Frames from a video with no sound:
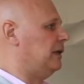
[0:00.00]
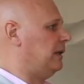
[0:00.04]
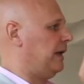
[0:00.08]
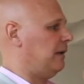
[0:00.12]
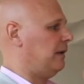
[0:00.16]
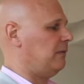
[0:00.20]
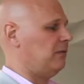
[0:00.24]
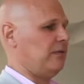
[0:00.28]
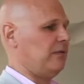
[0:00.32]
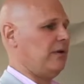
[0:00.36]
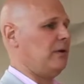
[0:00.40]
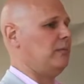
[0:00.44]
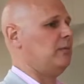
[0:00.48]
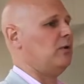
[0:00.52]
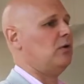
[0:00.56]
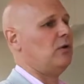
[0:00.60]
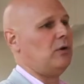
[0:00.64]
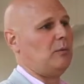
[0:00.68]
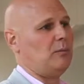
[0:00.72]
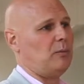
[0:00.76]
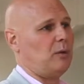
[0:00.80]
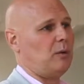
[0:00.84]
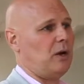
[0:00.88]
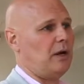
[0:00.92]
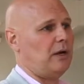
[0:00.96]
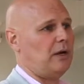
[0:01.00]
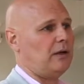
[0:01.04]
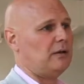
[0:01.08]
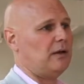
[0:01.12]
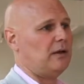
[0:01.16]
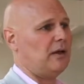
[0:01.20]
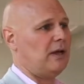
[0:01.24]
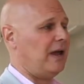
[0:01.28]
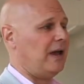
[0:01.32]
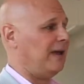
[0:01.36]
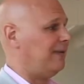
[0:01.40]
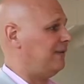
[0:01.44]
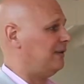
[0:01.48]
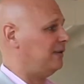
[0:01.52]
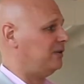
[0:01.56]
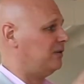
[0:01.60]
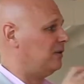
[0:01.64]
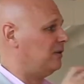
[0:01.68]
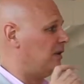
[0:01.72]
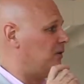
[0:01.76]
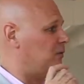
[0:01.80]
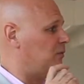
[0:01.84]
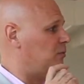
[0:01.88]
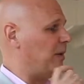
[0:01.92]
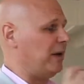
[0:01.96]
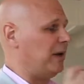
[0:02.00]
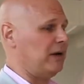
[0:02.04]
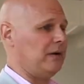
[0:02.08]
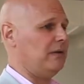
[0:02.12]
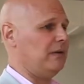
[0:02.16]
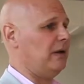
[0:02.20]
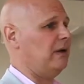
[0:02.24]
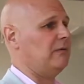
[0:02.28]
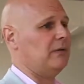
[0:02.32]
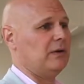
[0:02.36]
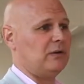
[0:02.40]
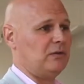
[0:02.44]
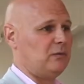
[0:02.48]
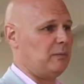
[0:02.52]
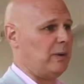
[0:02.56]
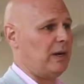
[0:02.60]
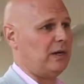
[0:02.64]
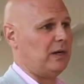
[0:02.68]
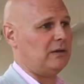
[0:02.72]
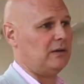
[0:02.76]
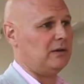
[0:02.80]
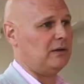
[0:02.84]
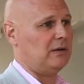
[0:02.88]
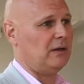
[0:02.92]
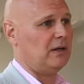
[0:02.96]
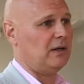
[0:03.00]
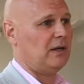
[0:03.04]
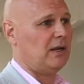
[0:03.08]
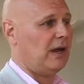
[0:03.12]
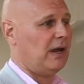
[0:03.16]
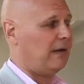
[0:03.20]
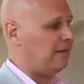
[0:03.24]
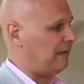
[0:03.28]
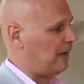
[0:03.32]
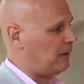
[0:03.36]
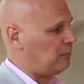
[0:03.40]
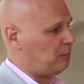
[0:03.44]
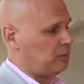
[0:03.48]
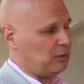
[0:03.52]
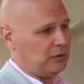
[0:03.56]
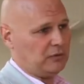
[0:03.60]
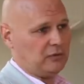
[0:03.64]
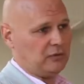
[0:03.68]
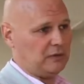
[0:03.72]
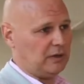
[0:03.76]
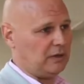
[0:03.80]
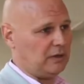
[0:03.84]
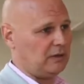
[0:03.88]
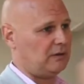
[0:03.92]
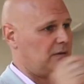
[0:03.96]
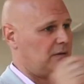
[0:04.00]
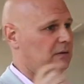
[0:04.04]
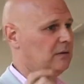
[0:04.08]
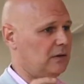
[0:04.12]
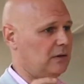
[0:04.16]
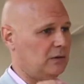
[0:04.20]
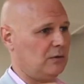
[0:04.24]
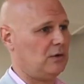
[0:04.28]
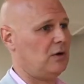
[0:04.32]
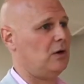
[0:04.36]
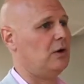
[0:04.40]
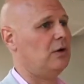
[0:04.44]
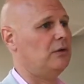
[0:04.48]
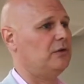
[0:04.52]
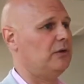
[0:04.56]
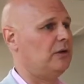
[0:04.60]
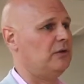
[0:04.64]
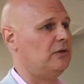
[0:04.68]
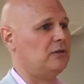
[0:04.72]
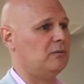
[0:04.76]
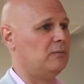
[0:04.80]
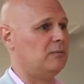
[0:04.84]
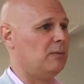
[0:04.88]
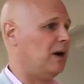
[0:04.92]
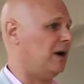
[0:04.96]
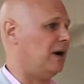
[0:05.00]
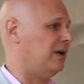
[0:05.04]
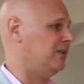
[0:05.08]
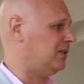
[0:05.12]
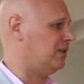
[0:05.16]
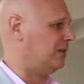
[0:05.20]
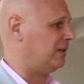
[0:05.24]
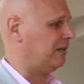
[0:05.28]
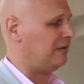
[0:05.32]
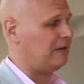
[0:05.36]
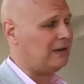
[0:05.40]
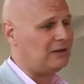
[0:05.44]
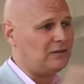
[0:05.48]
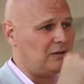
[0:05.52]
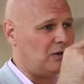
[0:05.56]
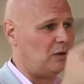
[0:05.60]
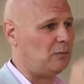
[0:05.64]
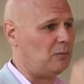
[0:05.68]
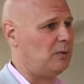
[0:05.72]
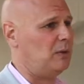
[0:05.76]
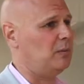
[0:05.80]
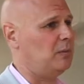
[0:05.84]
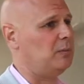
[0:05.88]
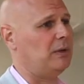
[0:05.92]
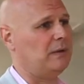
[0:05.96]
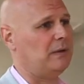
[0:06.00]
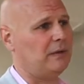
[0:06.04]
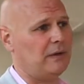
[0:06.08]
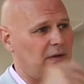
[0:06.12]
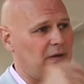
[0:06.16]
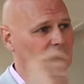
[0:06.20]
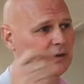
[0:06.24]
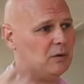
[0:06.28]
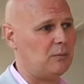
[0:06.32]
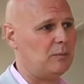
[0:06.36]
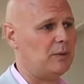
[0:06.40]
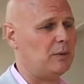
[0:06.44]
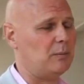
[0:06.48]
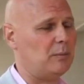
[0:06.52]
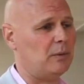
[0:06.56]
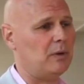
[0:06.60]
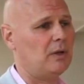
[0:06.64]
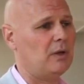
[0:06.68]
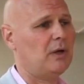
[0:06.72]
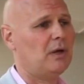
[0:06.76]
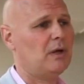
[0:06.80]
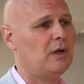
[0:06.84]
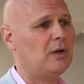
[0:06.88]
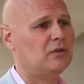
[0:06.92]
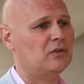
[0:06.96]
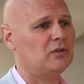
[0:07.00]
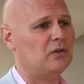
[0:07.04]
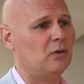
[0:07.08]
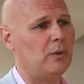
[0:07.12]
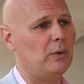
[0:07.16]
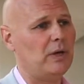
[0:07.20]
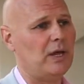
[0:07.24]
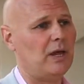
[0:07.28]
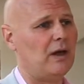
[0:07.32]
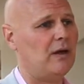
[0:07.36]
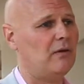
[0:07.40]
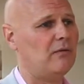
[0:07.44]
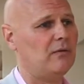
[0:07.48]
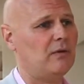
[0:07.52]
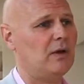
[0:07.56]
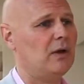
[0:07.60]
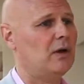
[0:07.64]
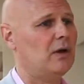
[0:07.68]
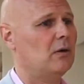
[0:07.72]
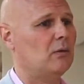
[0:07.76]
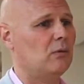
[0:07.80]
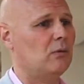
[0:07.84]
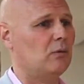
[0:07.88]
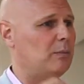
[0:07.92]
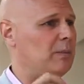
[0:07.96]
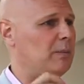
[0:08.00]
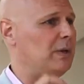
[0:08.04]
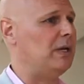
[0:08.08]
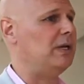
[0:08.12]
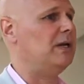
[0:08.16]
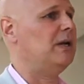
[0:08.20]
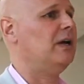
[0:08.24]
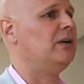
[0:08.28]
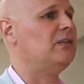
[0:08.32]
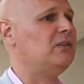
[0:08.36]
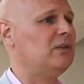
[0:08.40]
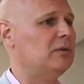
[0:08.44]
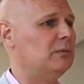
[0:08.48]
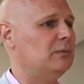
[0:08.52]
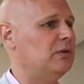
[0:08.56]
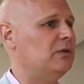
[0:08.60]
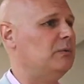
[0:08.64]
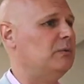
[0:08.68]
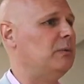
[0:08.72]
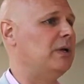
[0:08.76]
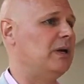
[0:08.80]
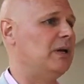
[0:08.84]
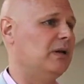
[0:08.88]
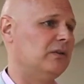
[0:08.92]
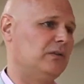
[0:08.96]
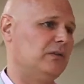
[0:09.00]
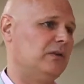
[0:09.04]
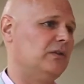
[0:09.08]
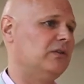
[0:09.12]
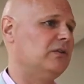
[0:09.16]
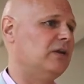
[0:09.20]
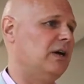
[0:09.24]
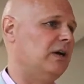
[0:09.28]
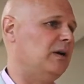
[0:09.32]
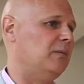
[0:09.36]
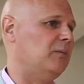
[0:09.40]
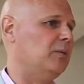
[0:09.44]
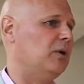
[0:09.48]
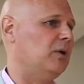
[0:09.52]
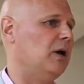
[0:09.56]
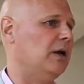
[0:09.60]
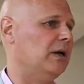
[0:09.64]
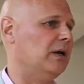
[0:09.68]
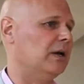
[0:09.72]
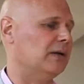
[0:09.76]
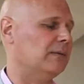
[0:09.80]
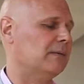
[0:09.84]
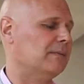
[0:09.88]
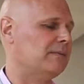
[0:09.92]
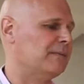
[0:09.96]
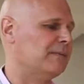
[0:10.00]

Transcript: Land Development Corp product, and it's better than they ever expected. And that person then calls us and buys, and then they tell people, and they tell people. So we have repeat customers because of this kind of product.